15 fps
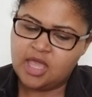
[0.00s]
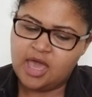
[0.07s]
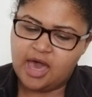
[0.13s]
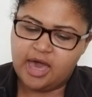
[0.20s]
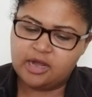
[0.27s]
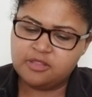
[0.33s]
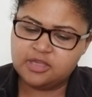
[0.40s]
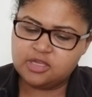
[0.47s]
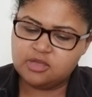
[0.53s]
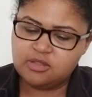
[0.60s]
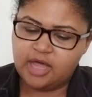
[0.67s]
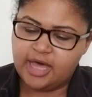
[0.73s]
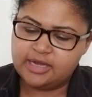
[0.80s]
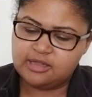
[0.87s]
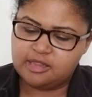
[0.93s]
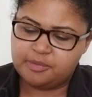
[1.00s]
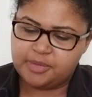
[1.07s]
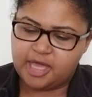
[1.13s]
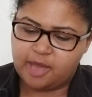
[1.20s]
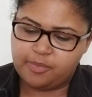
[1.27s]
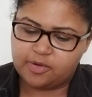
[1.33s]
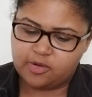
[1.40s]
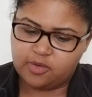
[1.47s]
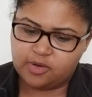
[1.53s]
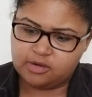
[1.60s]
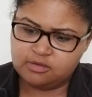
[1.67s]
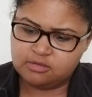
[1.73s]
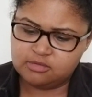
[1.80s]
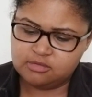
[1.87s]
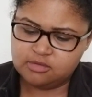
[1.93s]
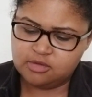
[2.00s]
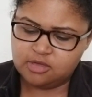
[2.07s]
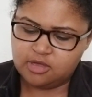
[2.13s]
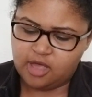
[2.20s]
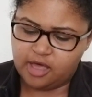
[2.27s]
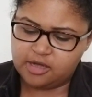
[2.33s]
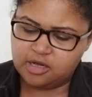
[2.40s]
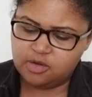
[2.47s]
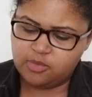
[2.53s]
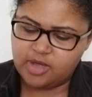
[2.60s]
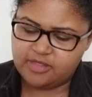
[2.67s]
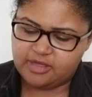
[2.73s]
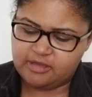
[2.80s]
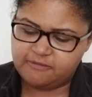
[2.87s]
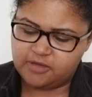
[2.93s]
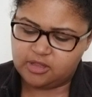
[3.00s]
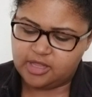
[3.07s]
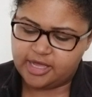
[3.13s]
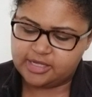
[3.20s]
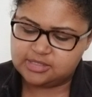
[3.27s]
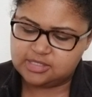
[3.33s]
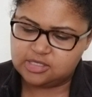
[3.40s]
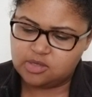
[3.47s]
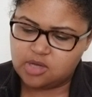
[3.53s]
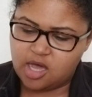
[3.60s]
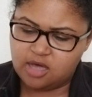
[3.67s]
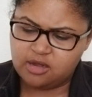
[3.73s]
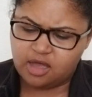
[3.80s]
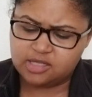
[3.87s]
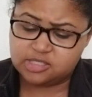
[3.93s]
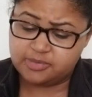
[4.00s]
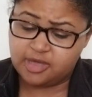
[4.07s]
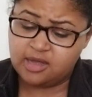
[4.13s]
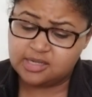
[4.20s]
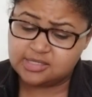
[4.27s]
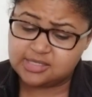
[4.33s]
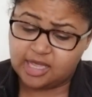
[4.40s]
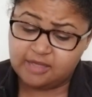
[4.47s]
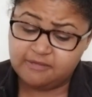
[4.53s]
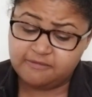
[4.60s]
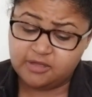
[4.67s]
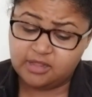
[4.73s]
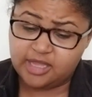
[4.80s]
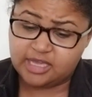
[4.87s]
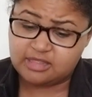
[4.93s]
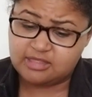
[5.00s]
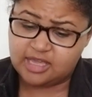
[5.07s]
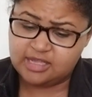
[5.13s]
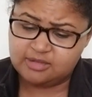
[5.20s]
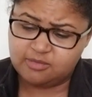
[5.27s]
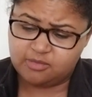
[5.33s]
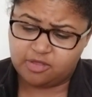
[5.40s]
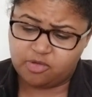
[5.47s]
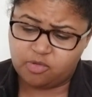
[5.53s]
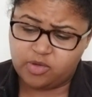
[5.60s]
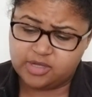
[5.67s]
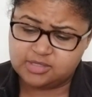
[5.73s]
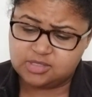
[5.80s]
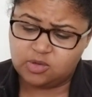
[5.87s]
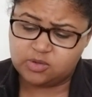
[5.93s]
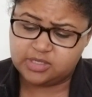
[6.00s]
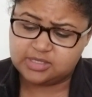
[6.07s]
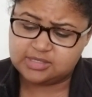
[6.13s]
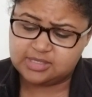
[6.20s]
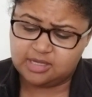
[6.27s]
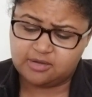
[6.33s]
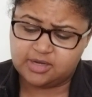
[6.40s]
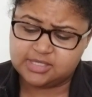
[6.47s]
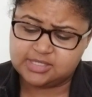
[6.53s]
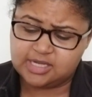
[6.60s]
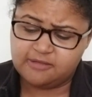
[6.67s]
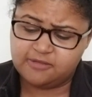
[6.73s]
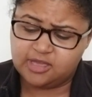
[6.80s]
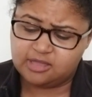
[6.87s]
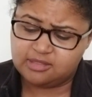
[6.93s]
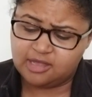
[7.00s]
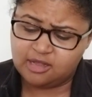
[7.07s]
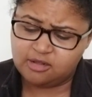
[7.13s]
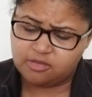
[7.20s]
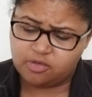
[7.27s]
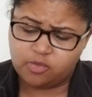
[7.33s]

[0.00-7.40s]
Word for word: I don't think you lied to them, Capricorn. I don't know why they feel lied to. I, to be honest, I feel like they are the ones holding secrets, and I feel like they are the